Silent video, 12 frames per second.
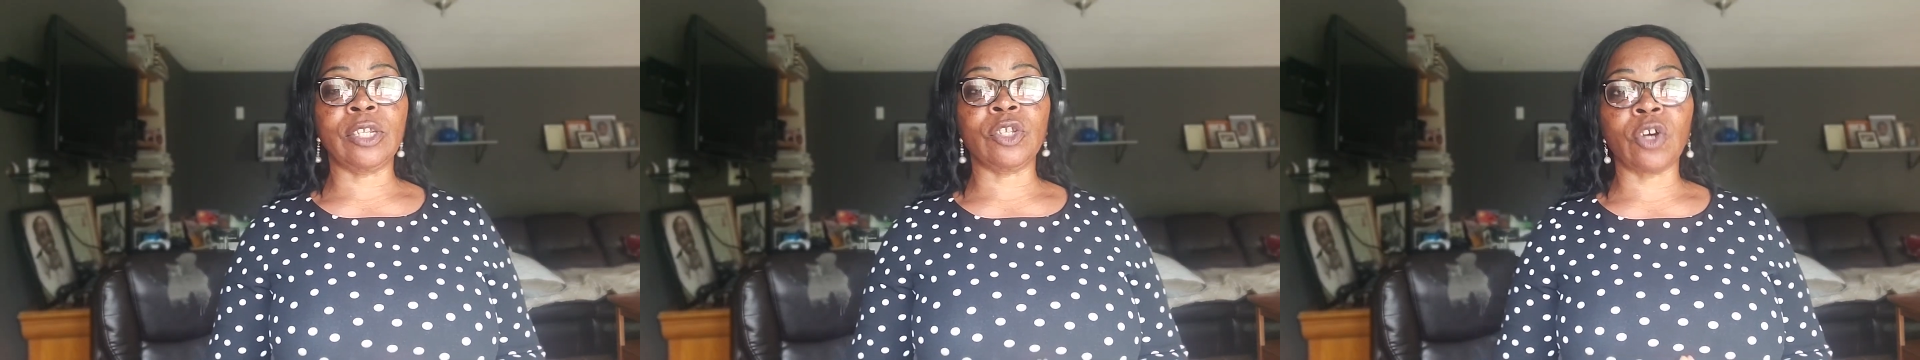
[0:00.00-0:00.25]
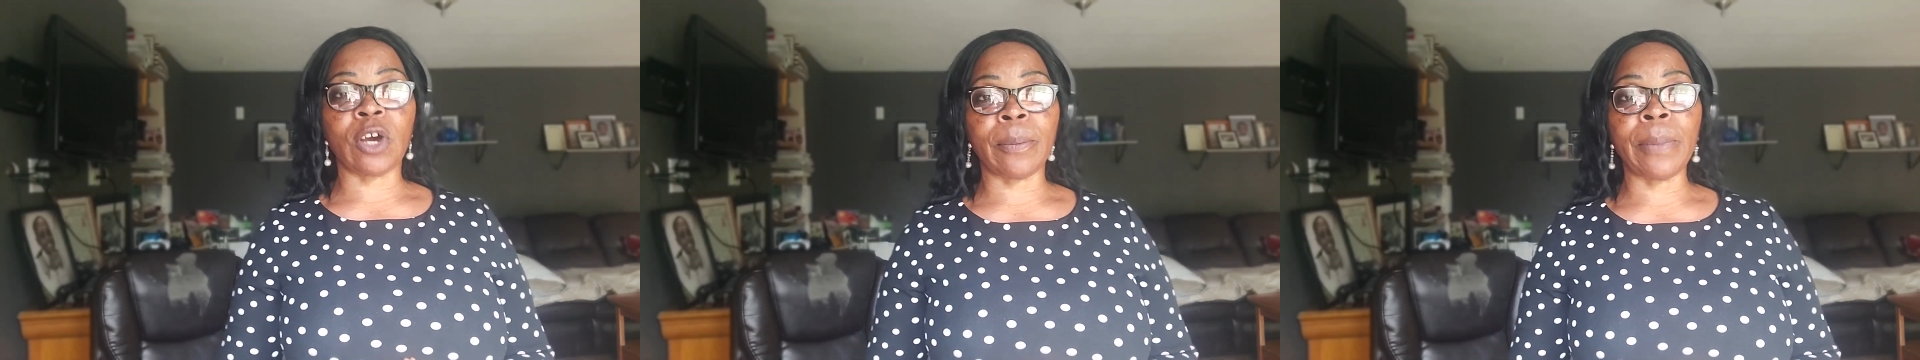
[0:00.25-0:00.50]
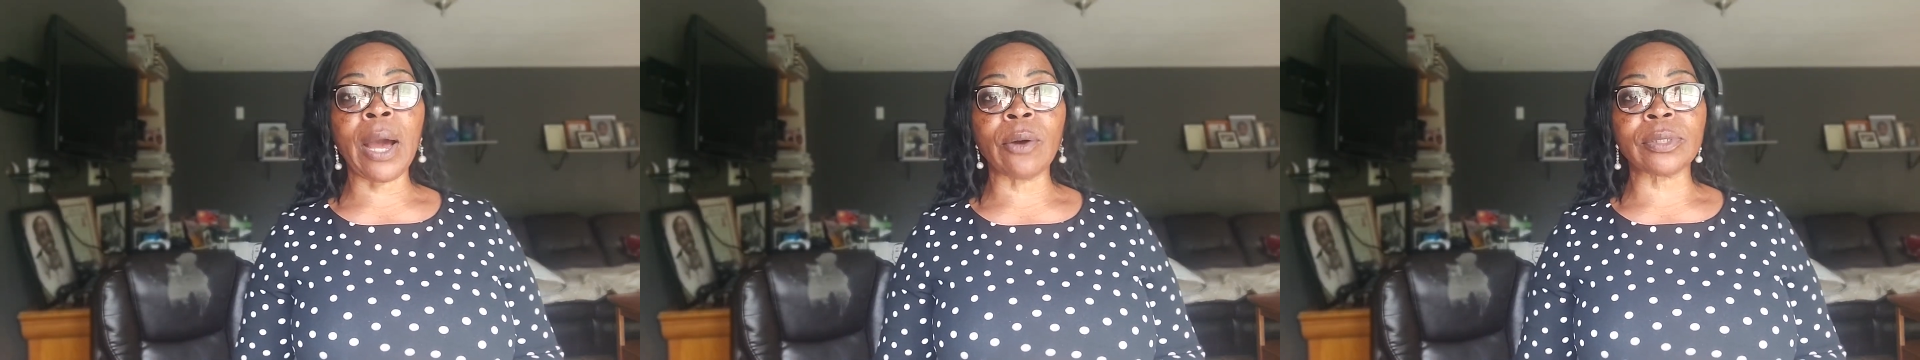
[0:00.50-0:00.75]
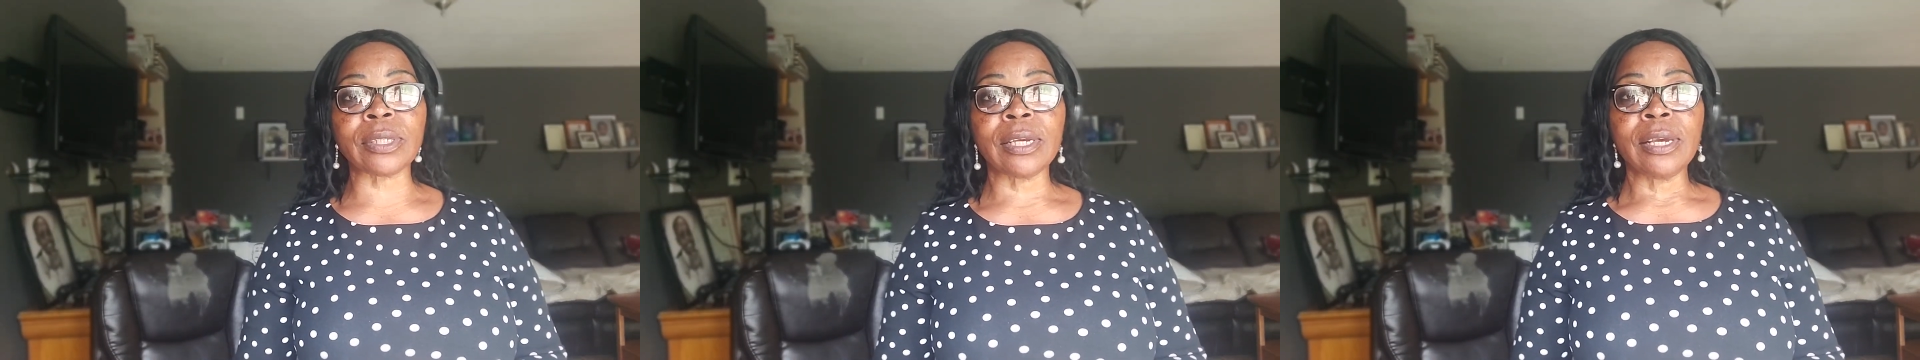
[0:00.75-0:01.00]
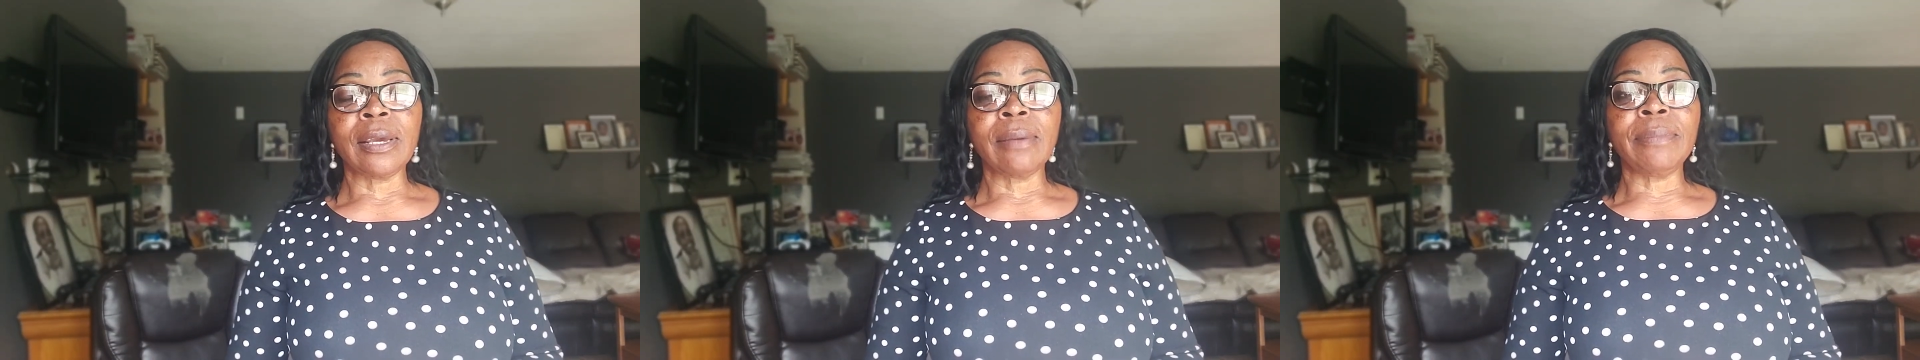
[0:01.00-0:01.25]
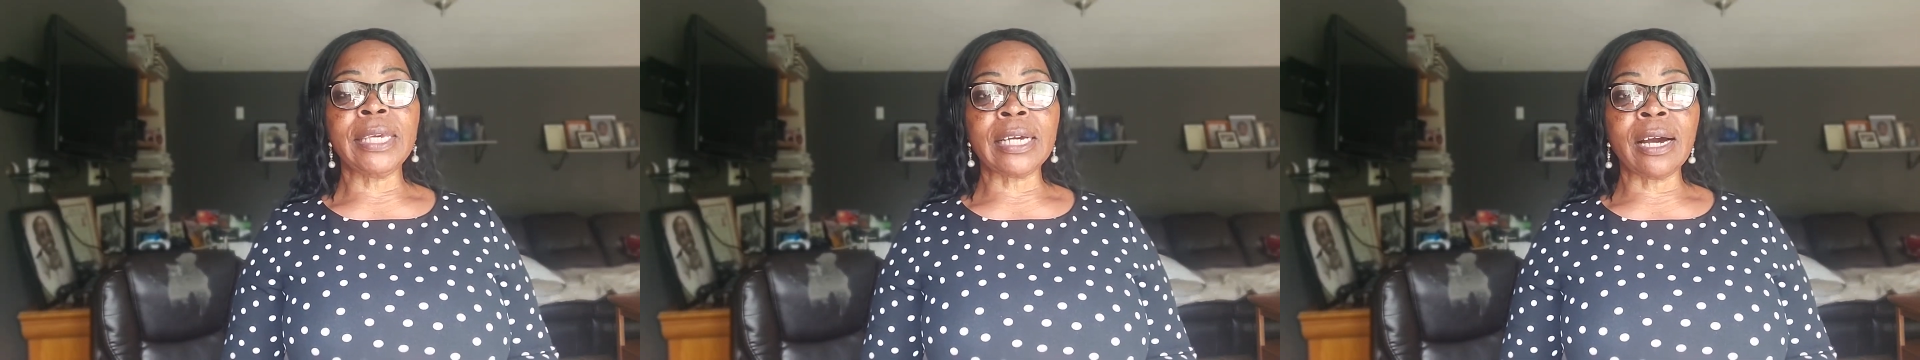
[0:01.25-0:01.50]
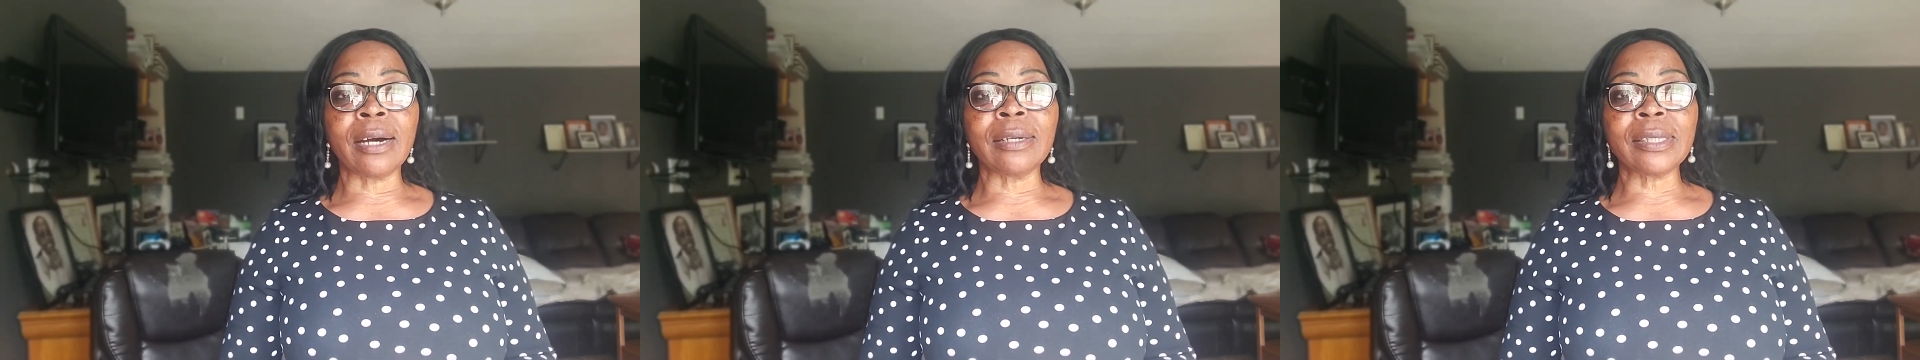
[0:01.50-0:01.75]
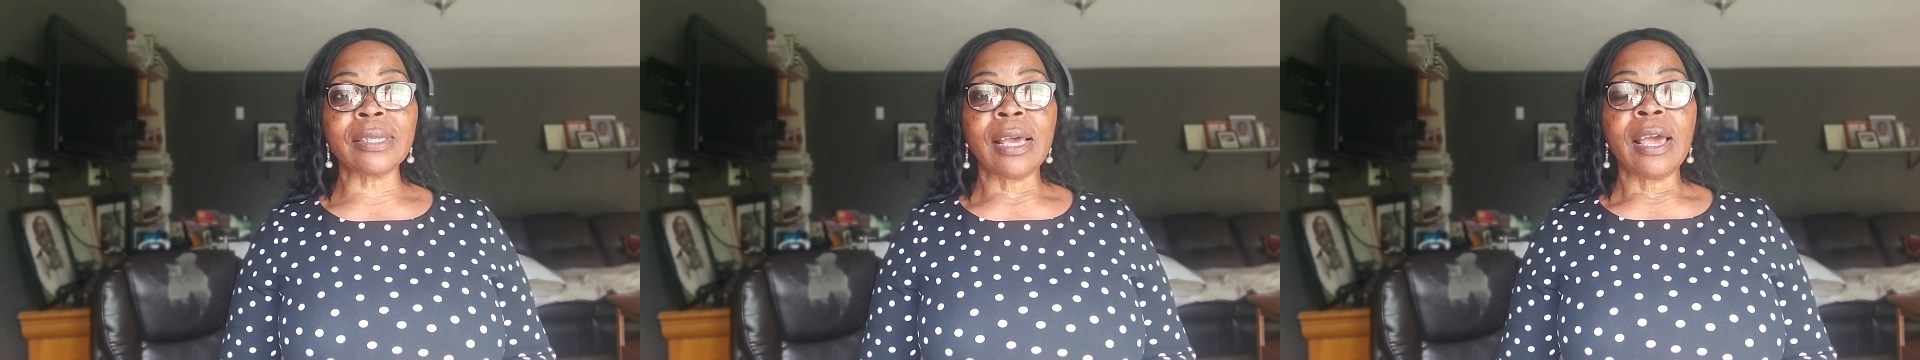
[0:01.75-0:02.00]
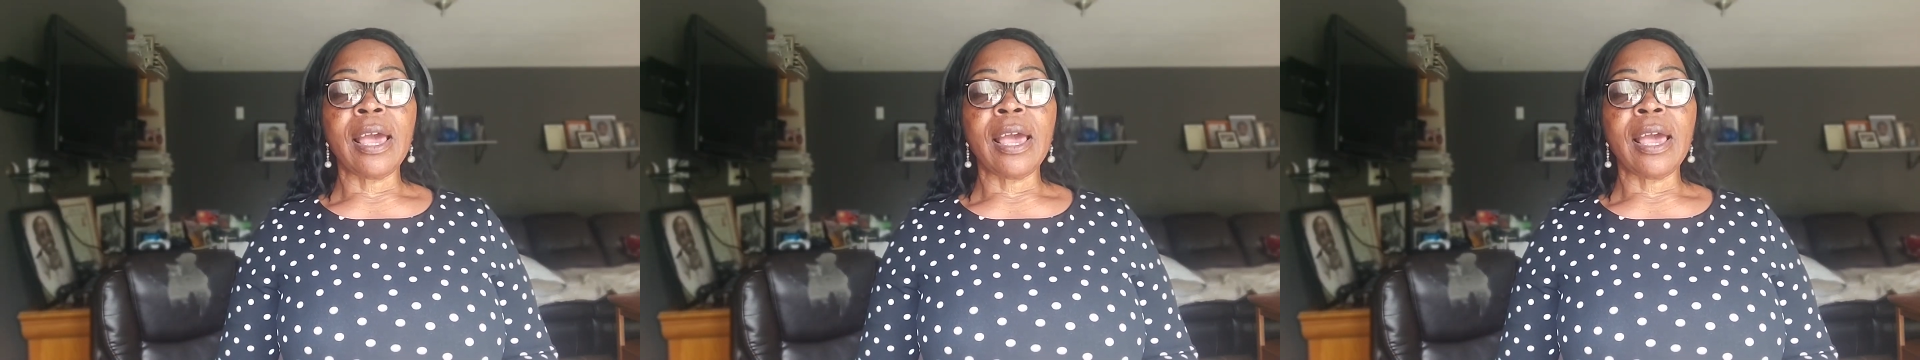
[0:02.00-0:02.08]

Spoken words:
to talk about, because